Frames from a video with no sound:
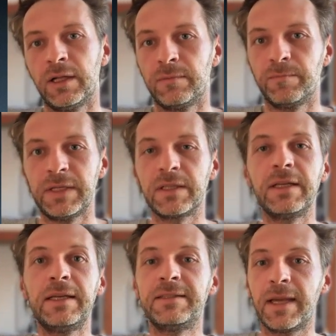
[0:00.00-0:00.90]

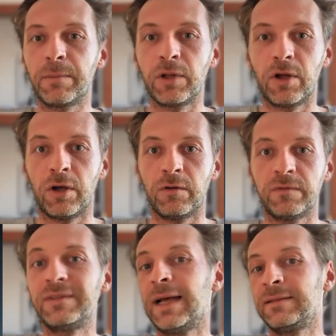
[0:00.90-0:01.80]
basically a table of
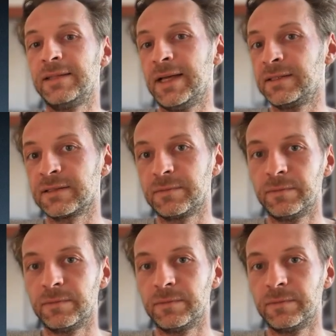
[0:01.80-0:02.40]
done tasks,